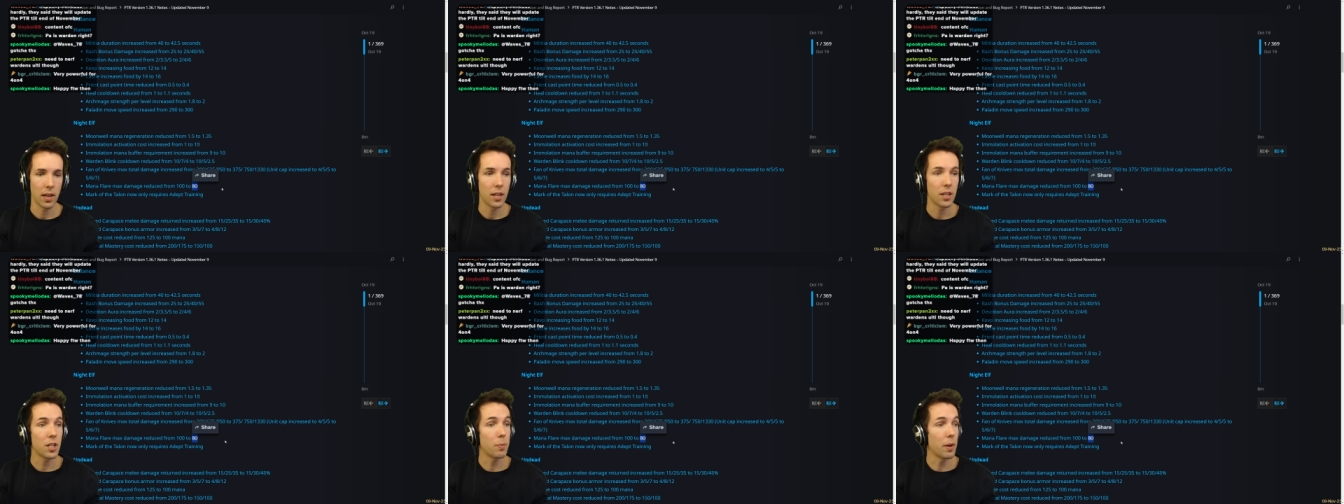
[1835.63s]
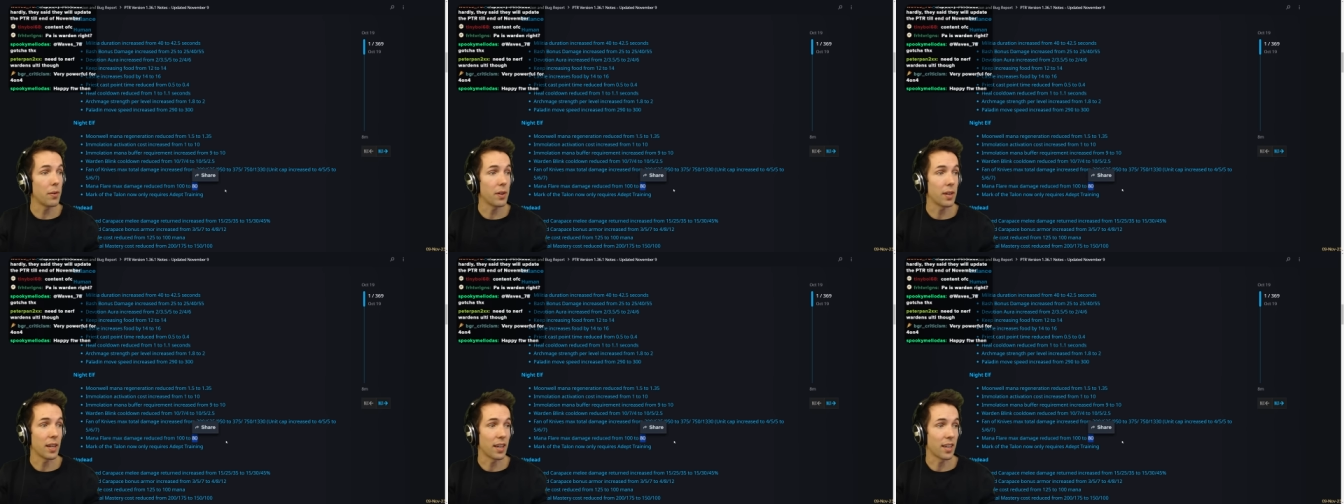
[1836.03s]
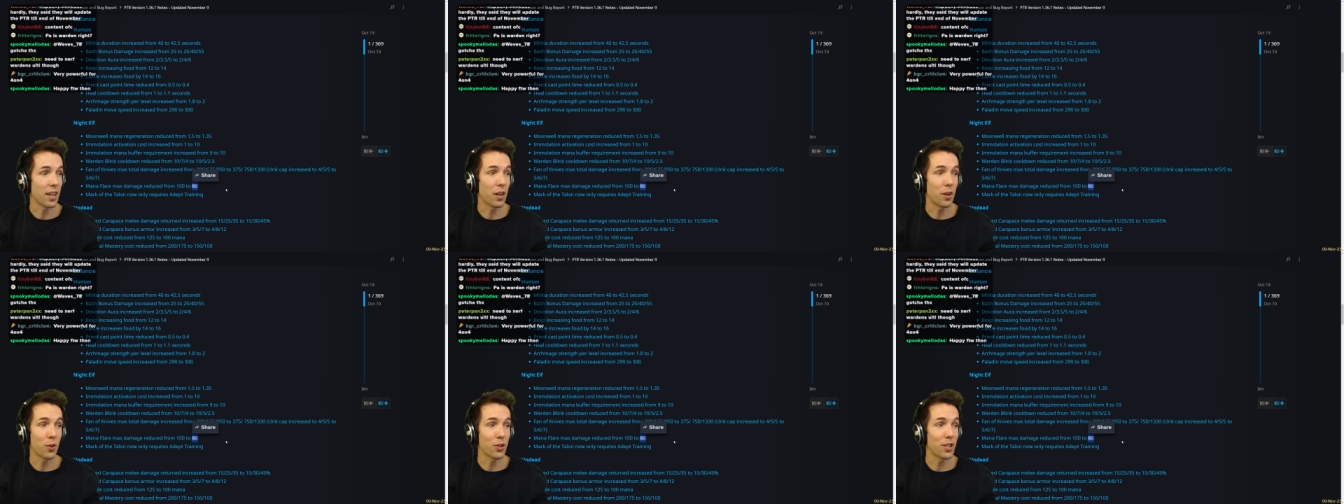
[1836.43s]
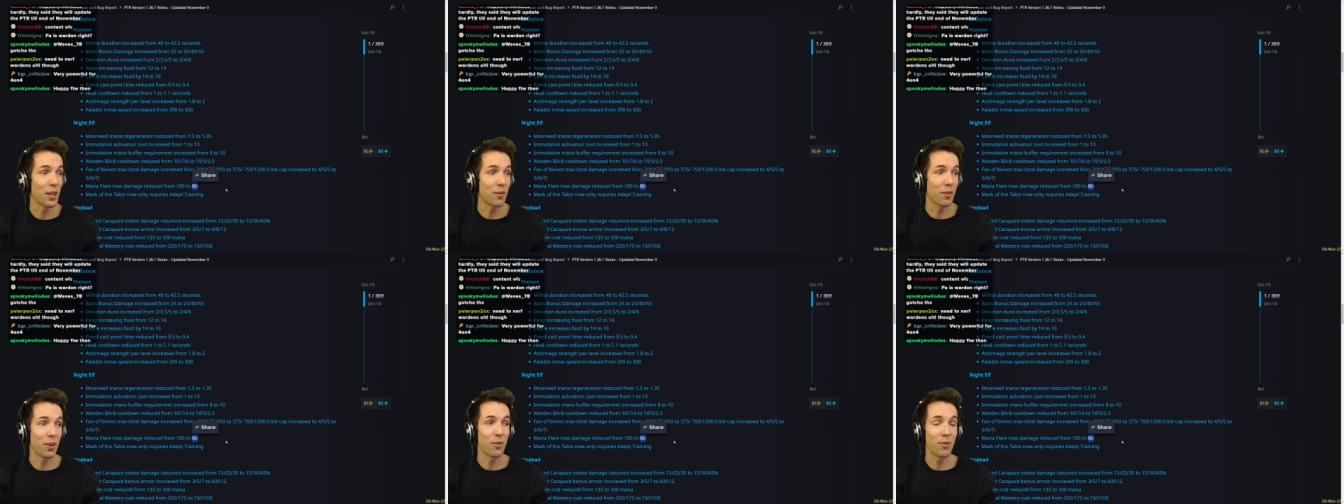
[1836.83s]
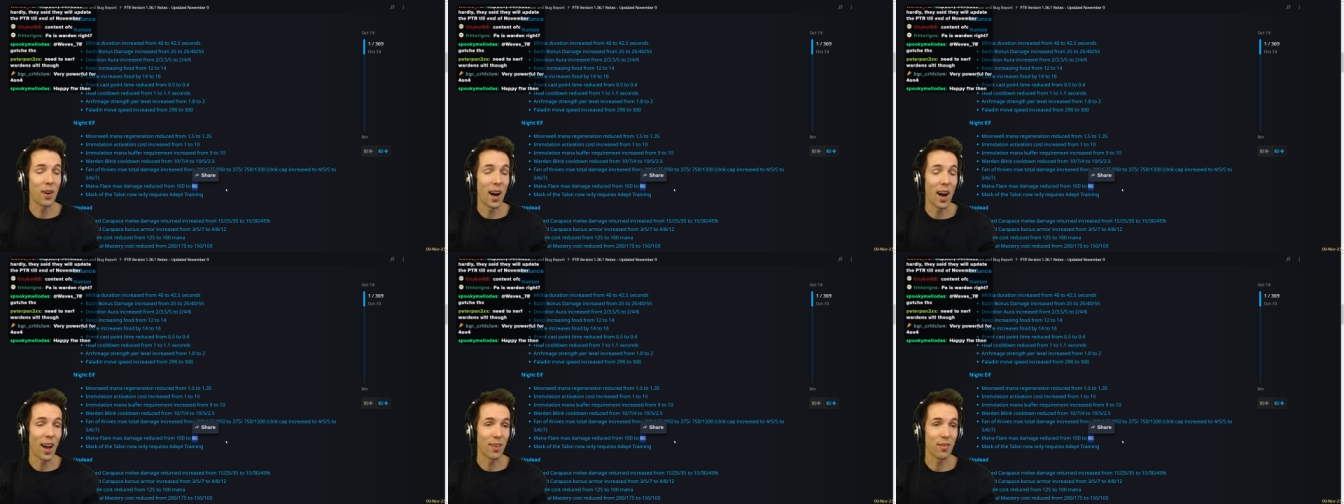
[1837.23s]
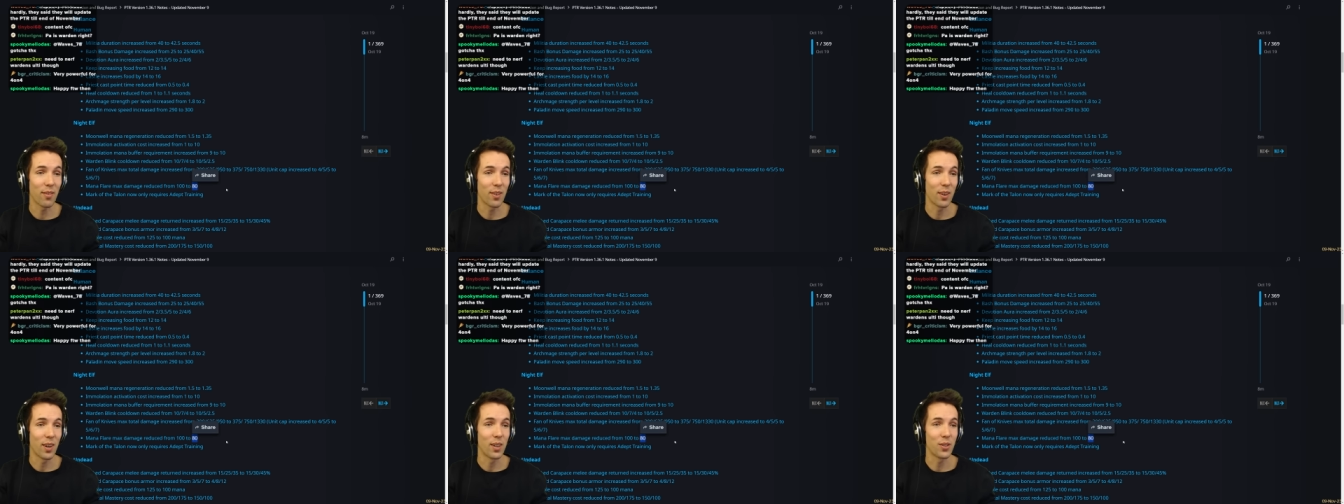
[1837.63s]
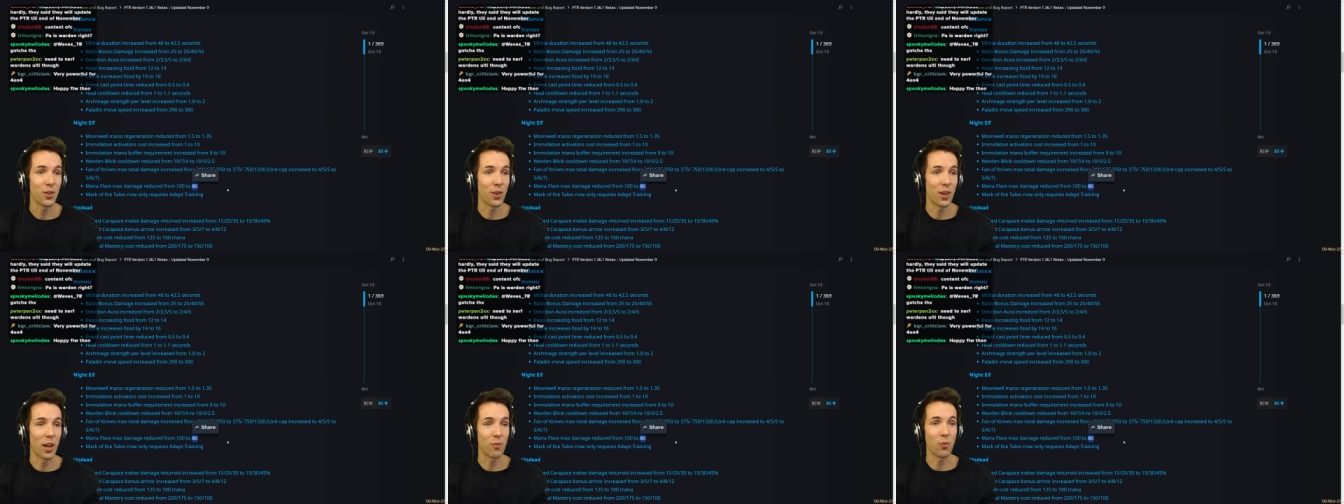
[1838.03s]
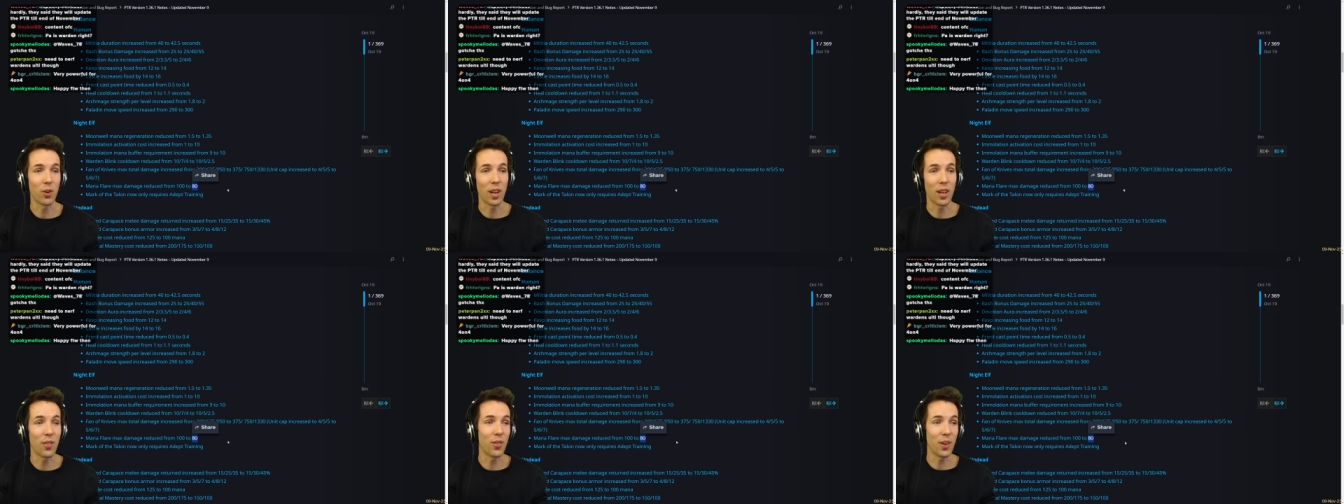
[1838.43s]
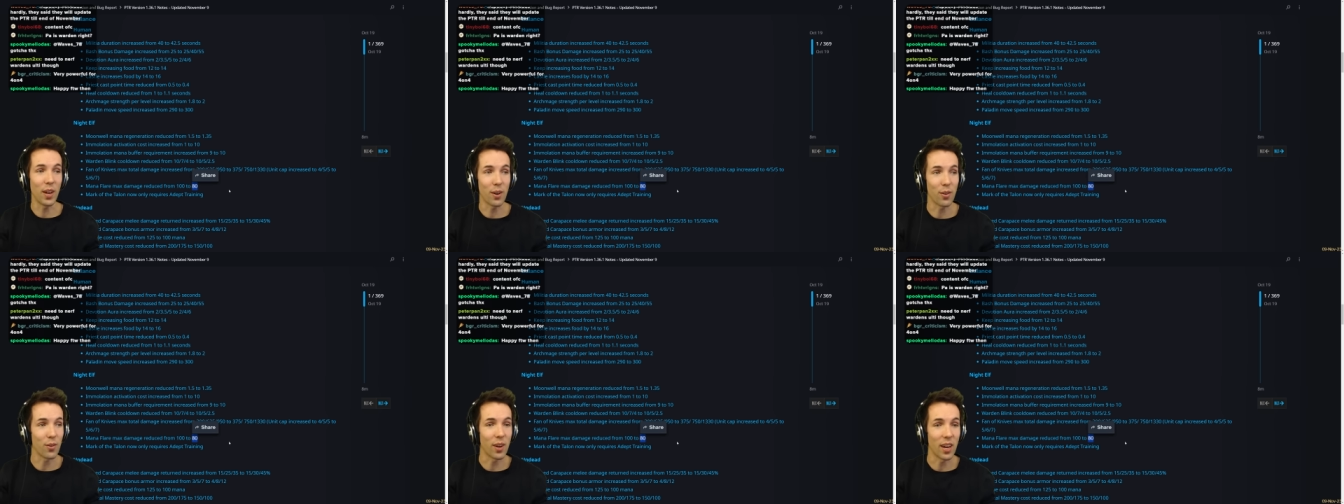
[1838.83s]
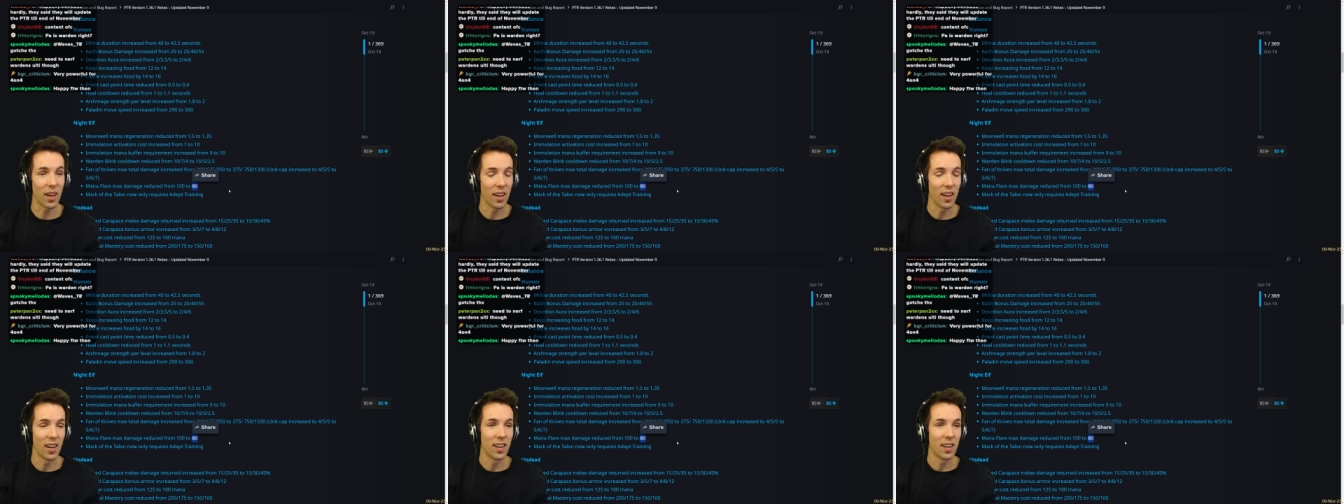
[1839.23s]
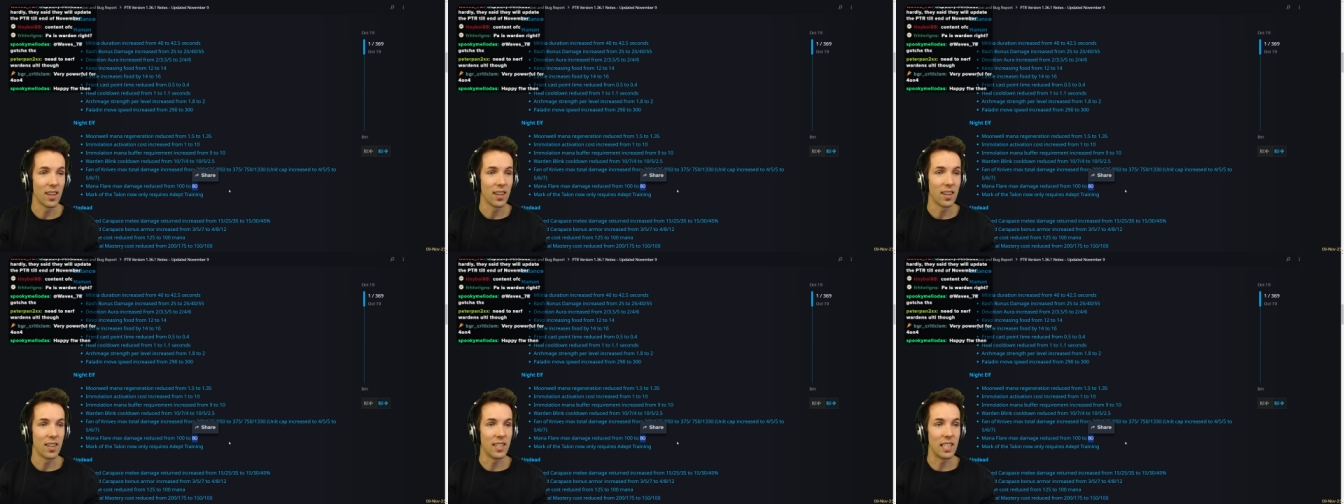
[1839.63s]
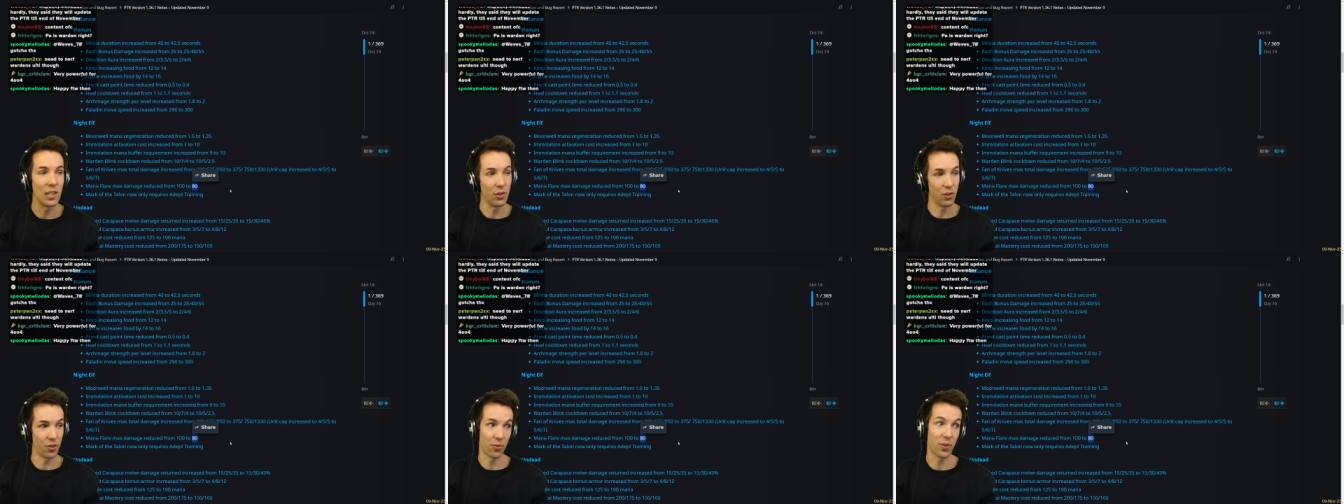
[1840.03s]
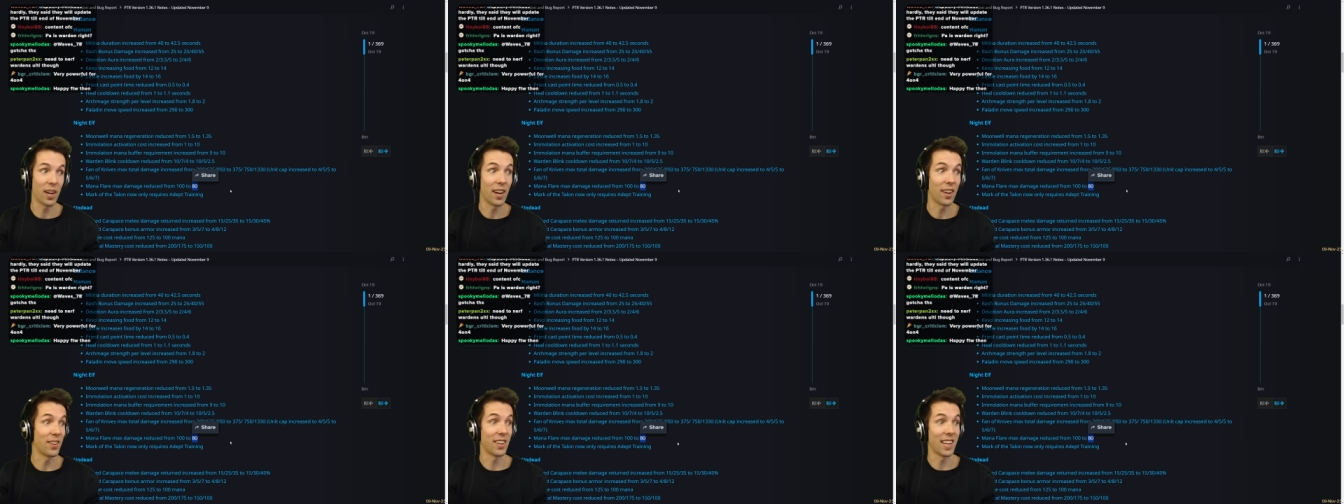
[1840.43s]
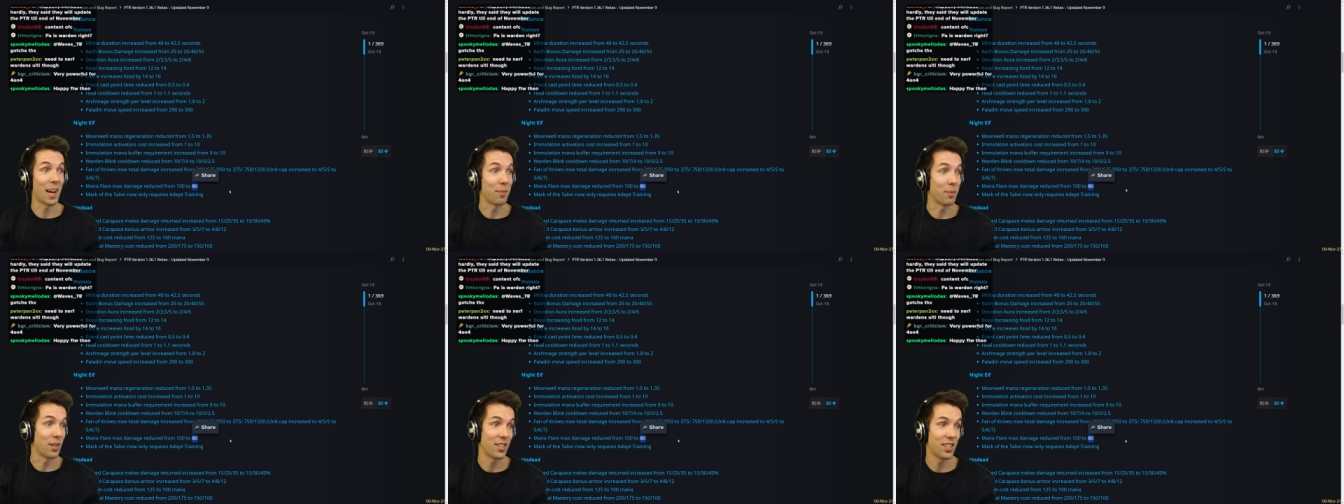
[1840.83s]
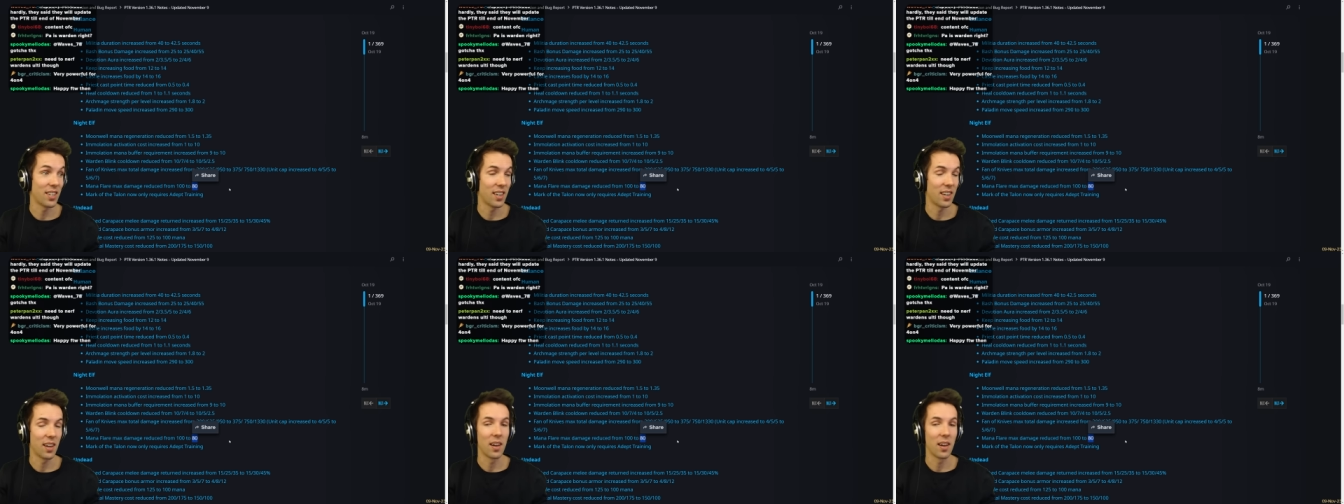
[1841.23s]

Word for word: Spirit Link costs 75. So that would, in theory, deal 300 damage